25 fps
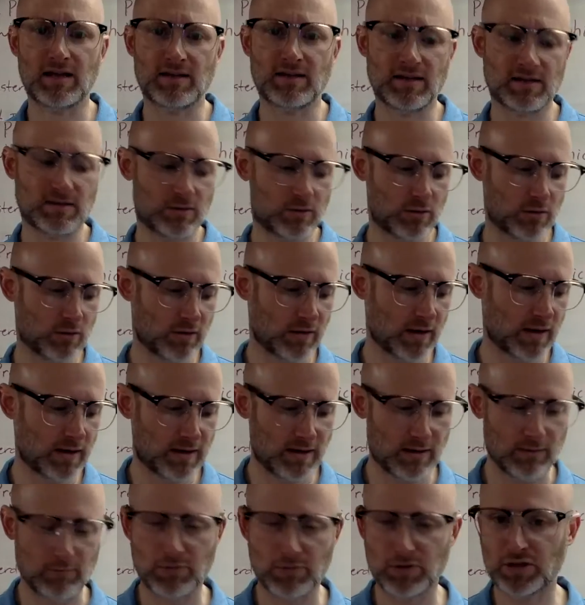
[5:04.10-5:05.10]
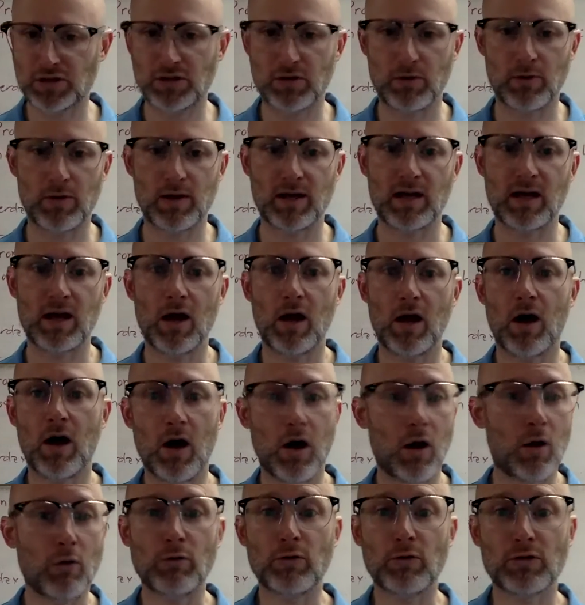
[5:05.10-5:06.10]
didn't look like it was showing
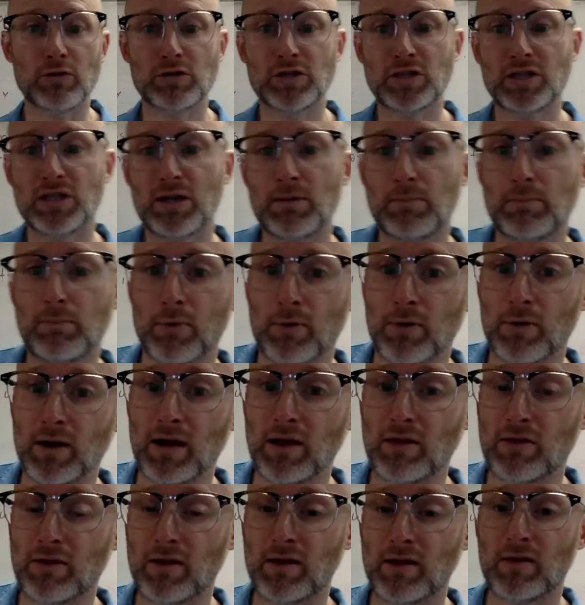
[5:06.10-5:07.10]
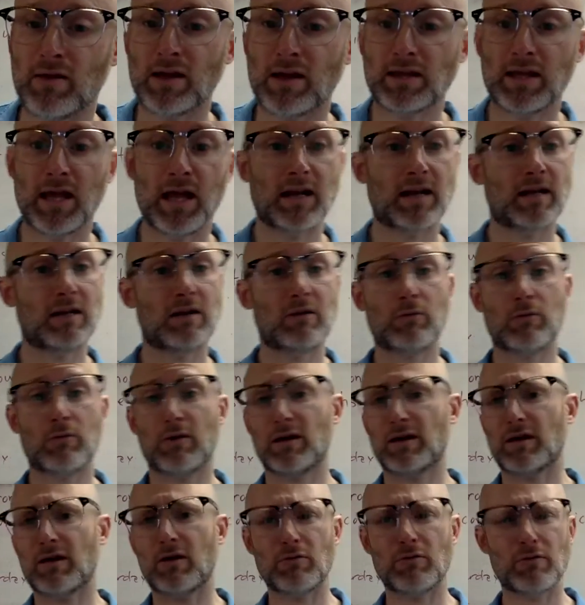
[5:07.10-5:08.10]
ownership or anything like that, and you were
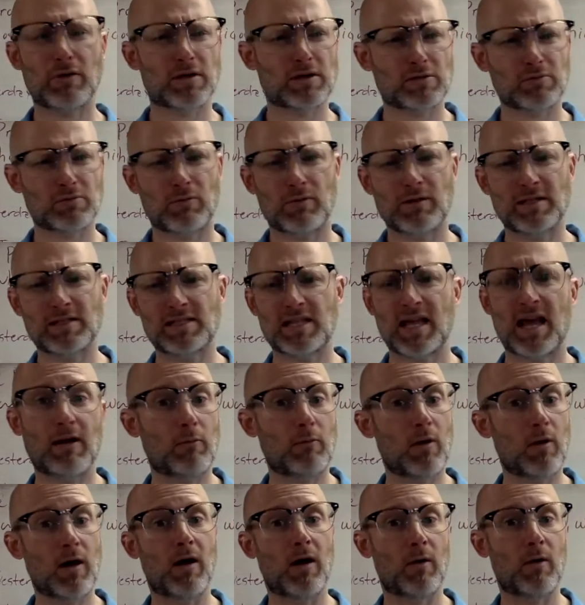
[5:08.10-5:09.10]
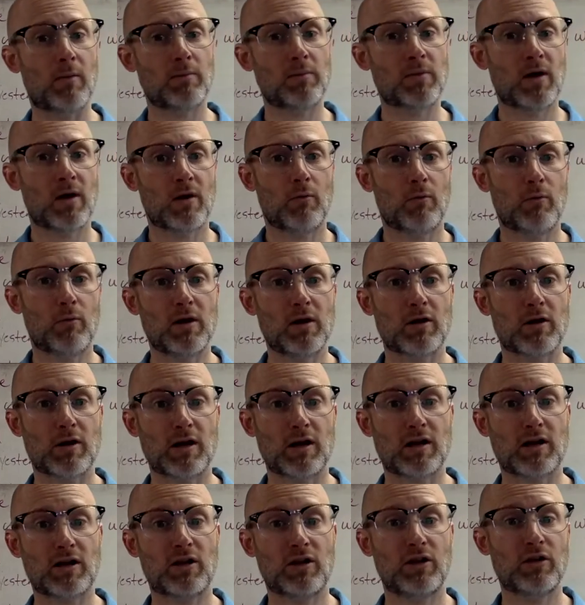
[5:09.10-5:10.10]
like, oh gosh, what is that? Well, we are going
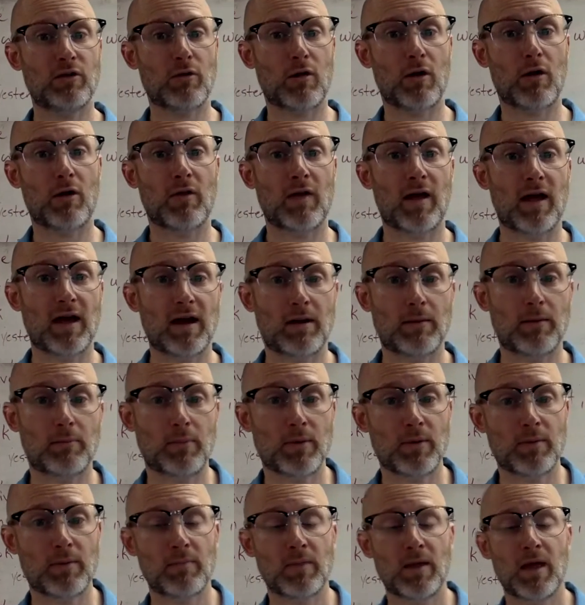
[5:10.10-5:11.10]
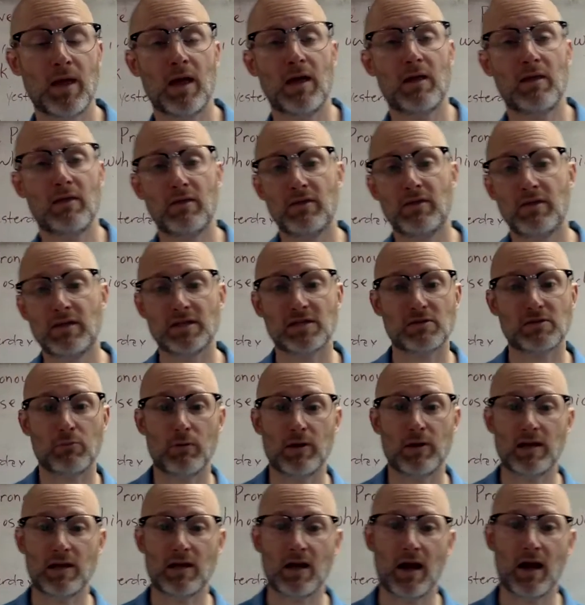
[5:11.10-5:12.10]
to clear all that up this
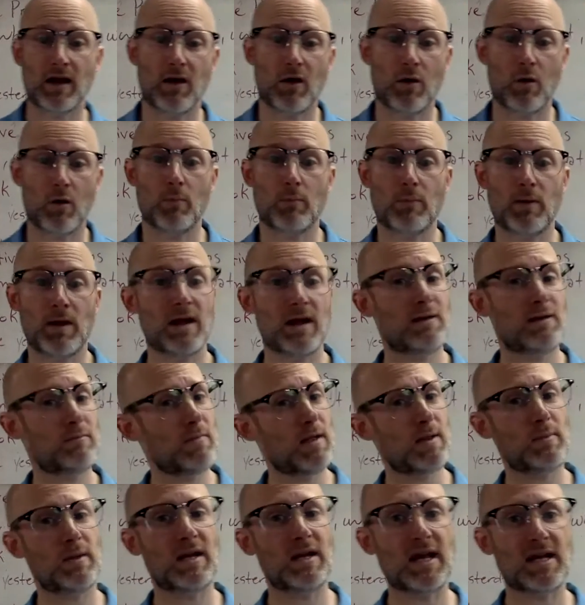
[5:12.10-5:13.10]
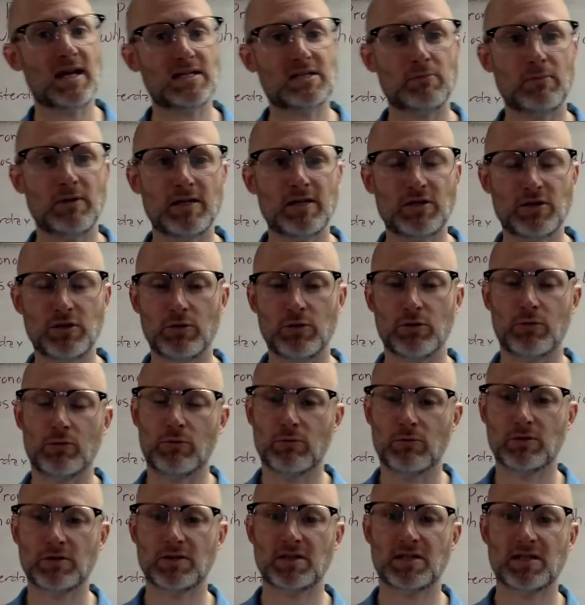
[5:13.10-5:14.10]
week, I hope. And maybe next week too.
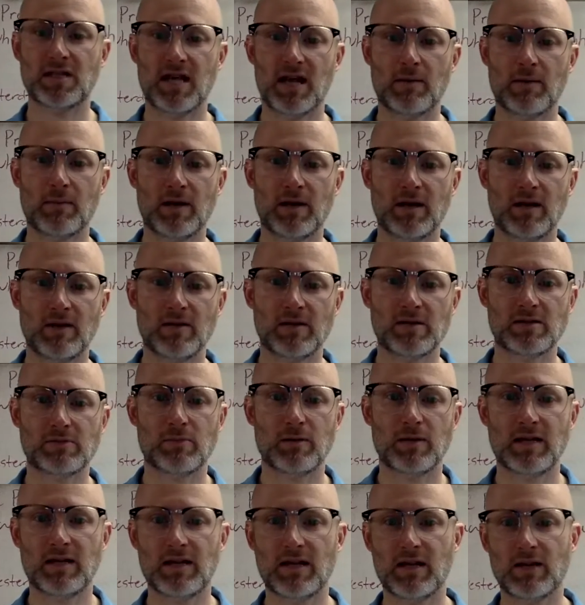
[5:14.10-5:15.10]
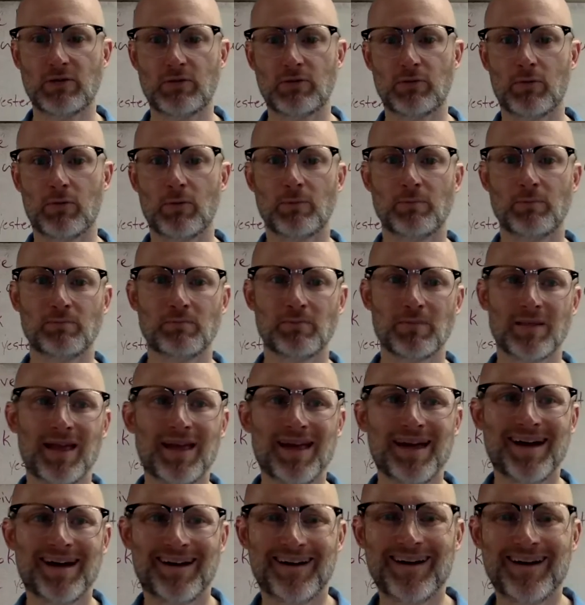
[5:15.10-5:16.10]
We'll see how many of these we can get through.
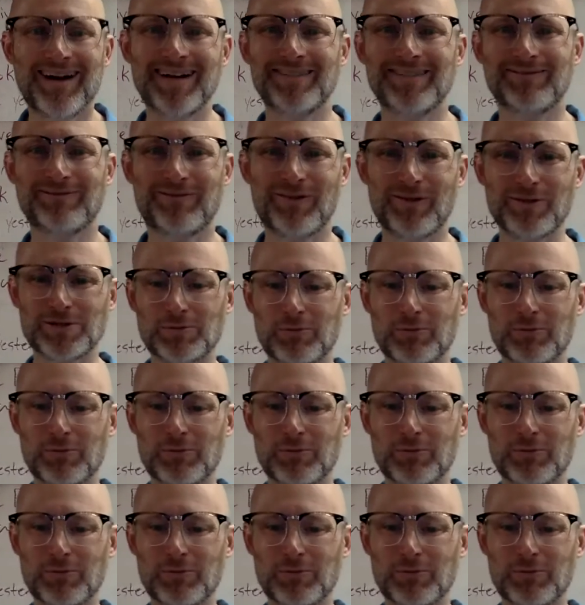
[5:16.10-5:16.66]
All right, first